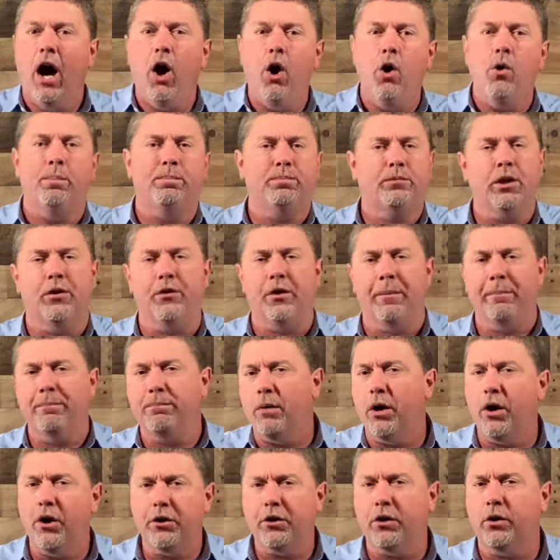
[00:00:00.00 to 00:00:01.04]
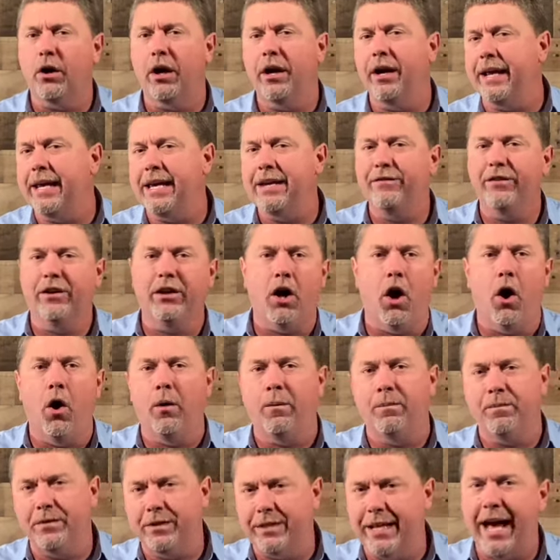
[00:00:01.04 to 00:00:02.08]
hope to the murderer, even
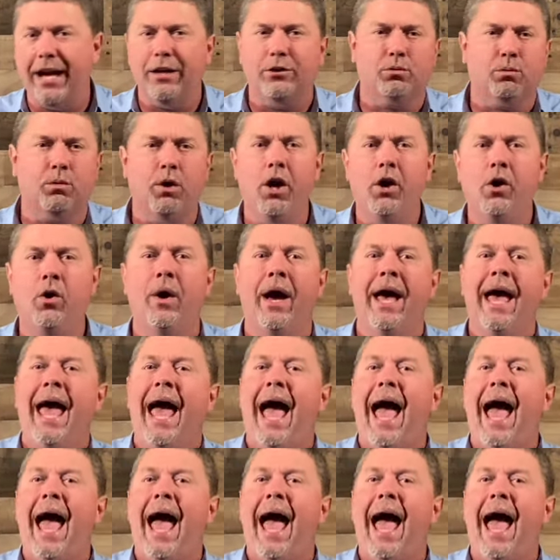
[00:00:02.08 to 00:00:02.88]
on death row,